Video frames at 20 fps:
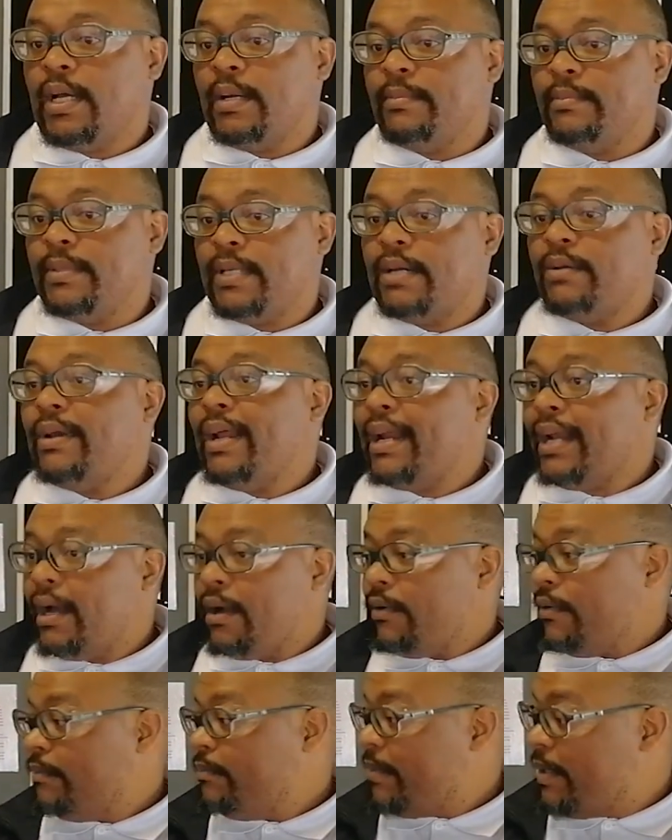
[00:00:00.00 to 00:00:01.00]
that will
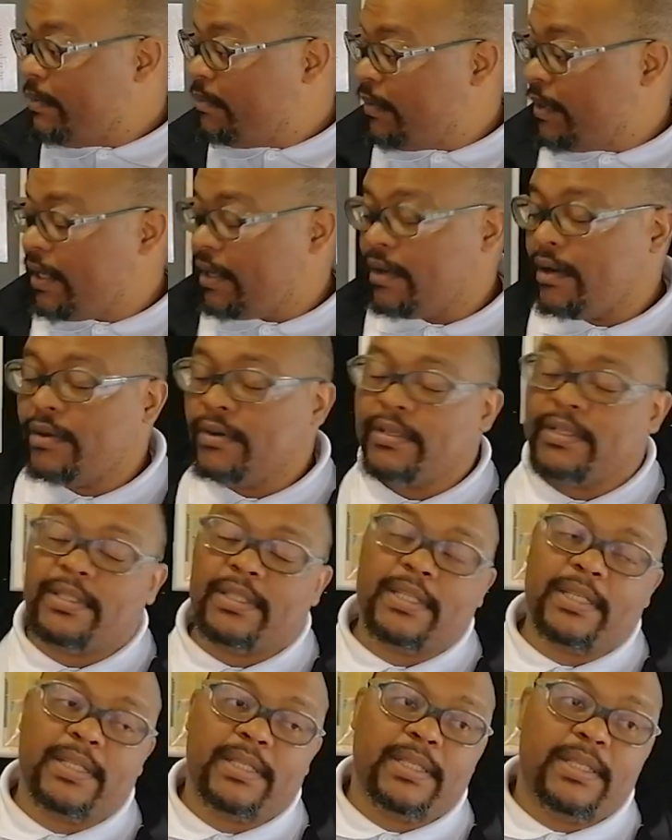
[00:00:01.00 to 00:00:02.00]
allow people around
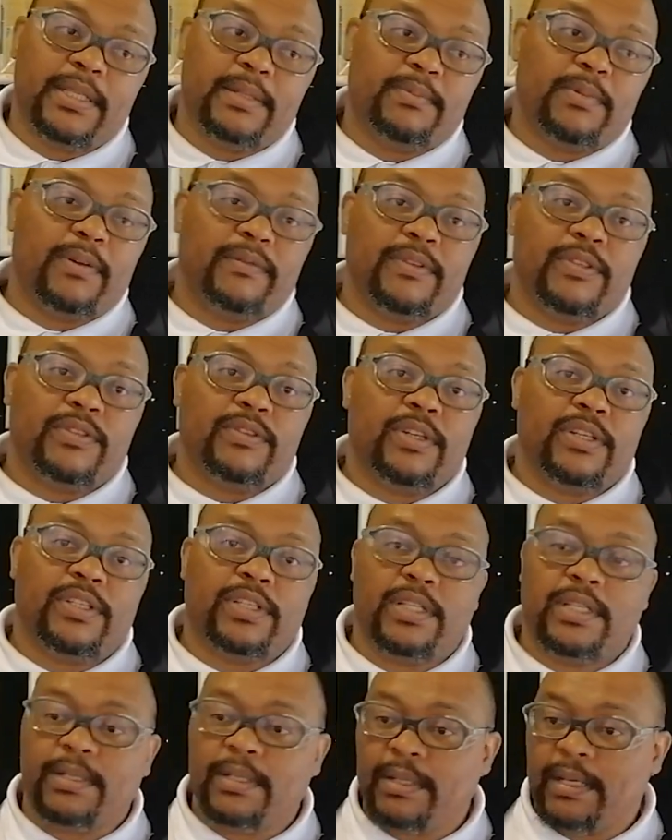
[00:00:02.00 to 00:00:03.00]
this province to
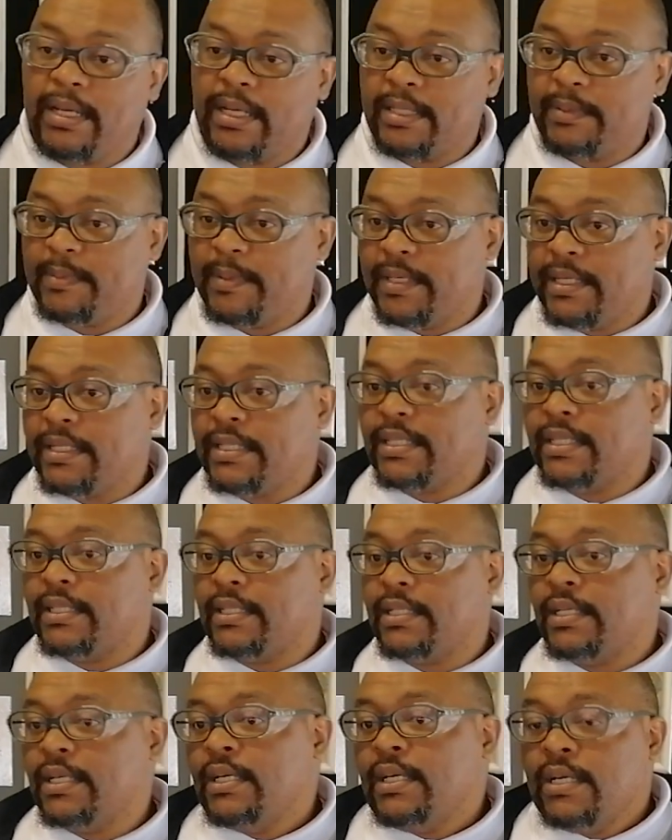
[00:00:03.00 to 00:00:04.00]
actually experience it.
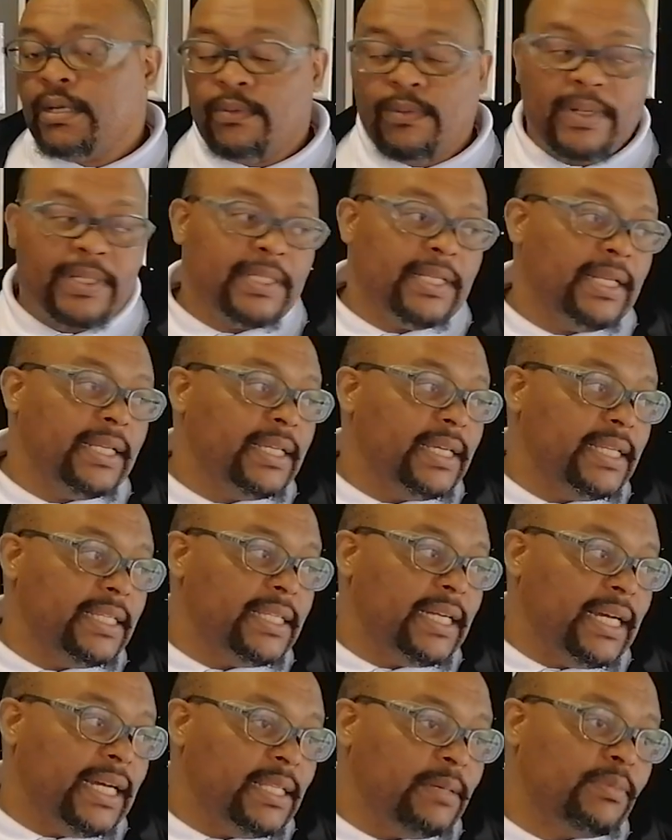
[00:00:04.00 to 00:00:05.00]
We're still
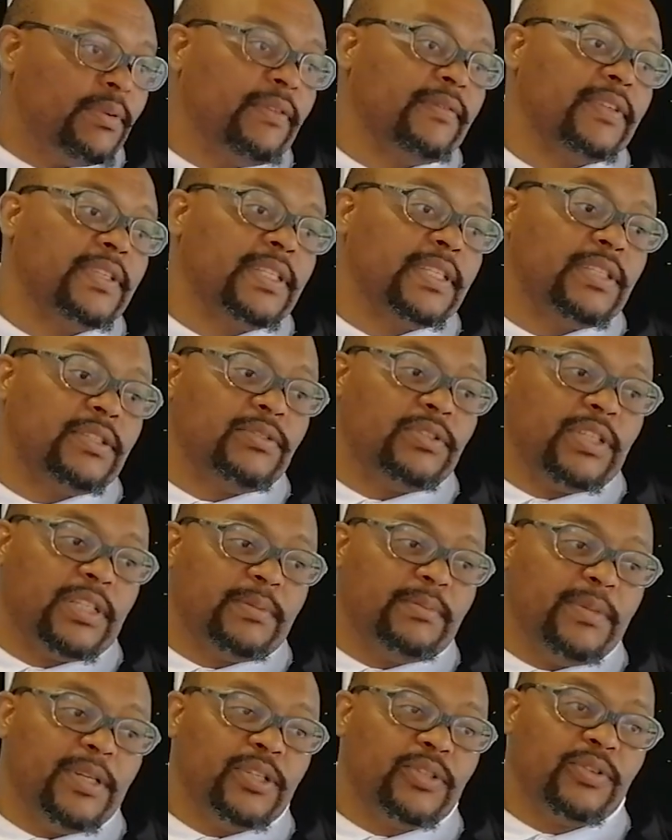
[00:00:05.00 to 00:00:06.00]
engaging other provinces to just
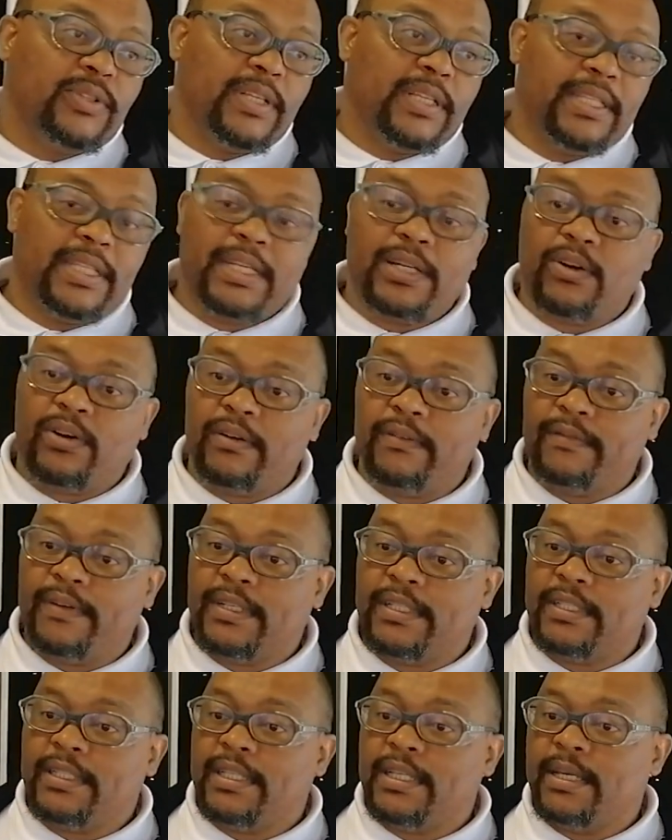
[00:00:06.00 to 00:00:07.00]
make sure that they convert
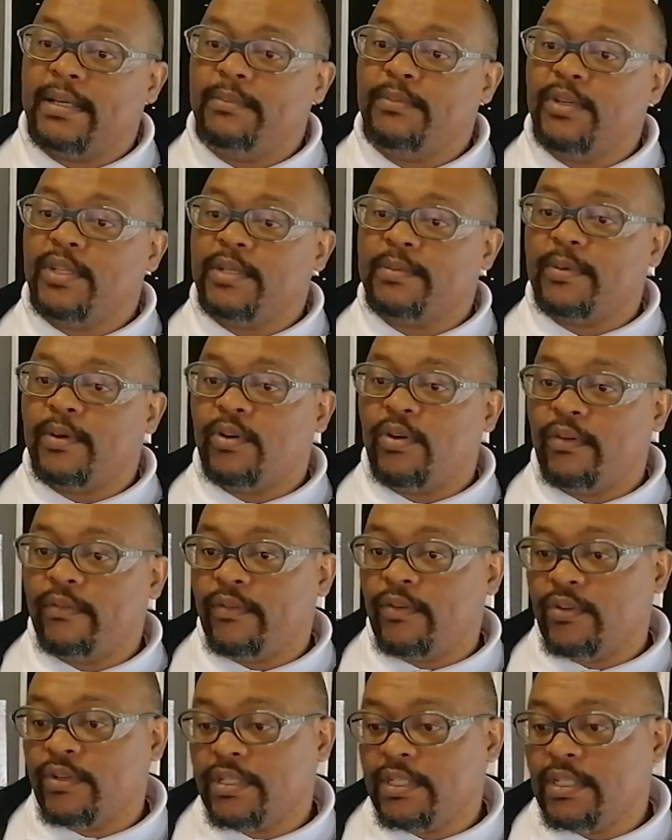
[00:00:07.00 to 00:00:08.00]
their municipal golf
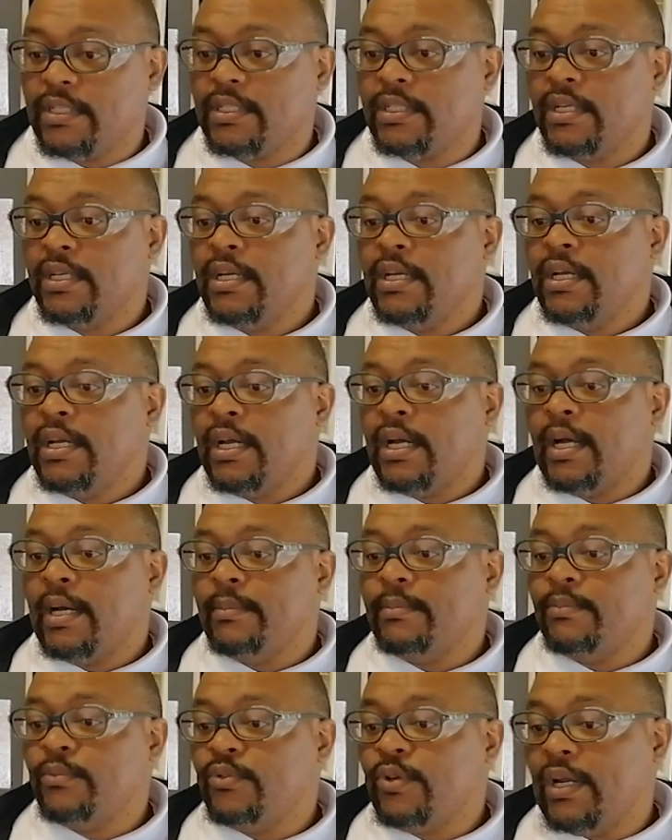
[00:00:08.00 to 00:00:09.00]
courses
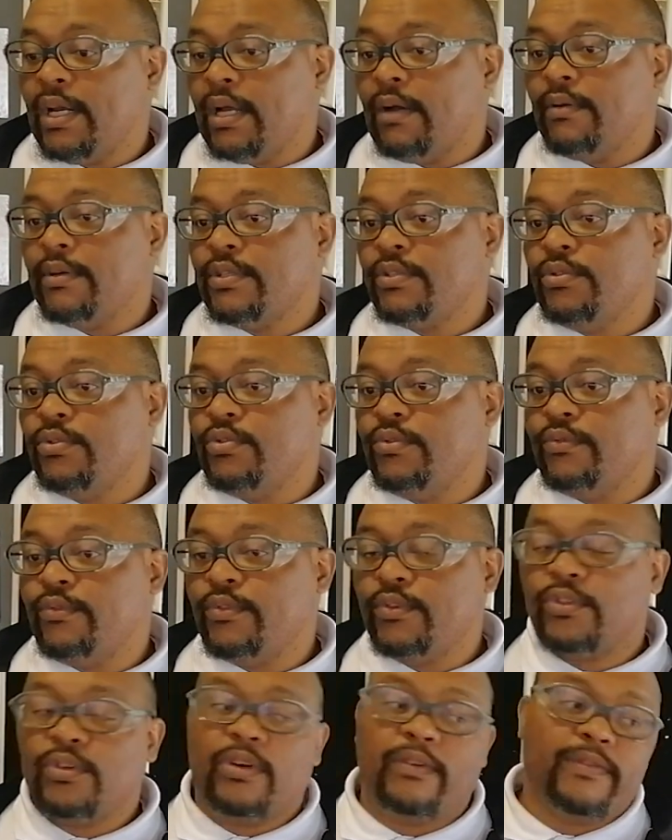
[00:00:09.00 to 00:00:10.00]
to allow us to do
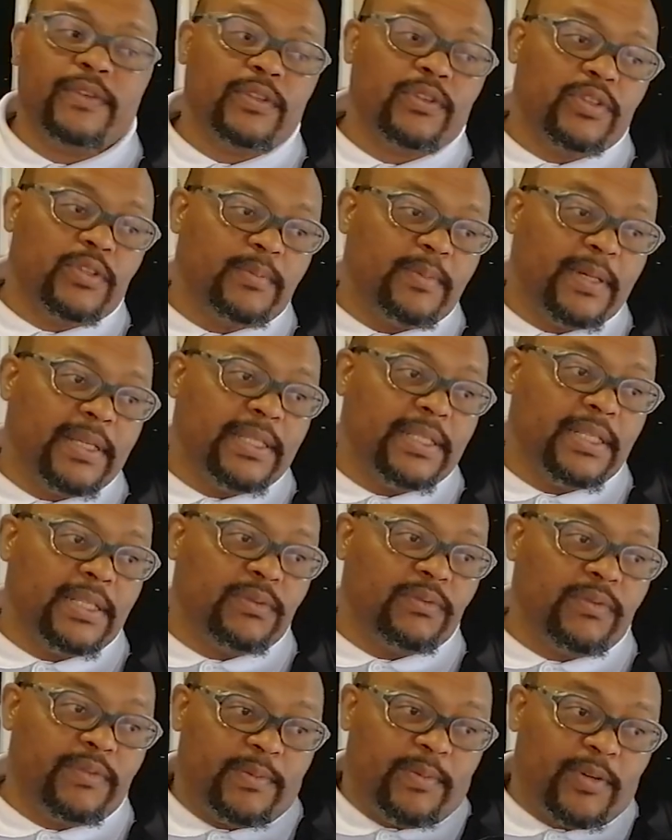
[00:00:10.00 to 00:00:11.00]
FootGolf in those spaces.
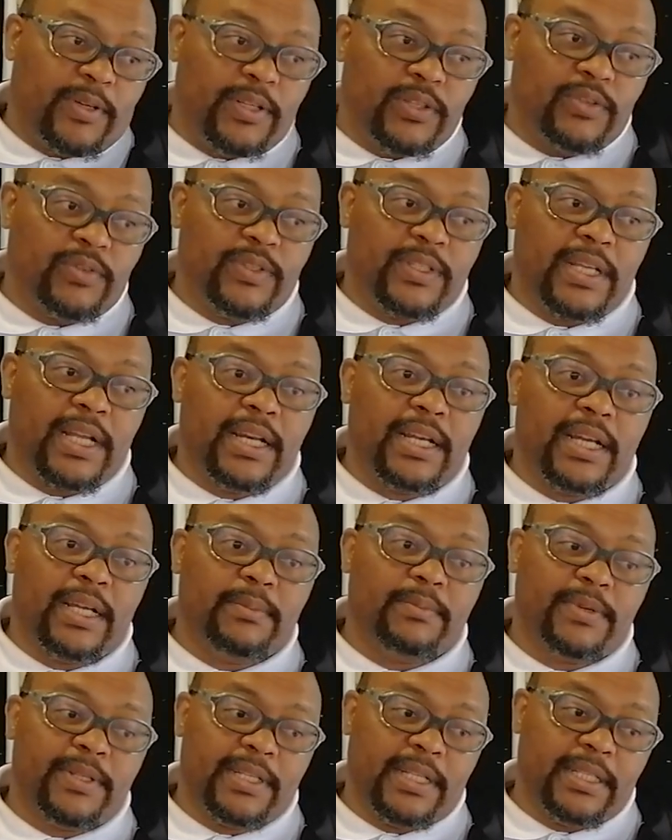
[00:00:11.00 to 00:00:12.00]
We've spoken to Salga
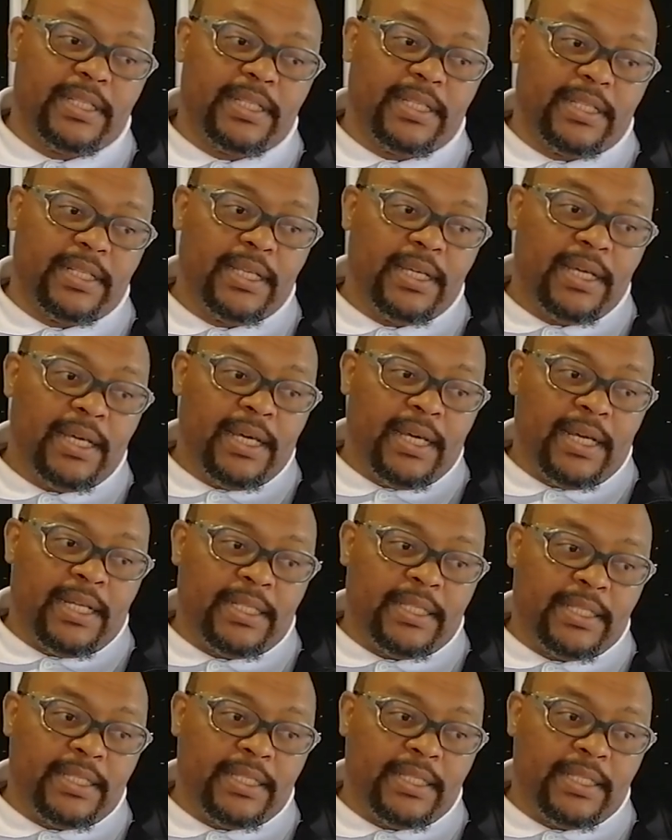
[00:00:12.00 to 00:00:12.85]
and presented at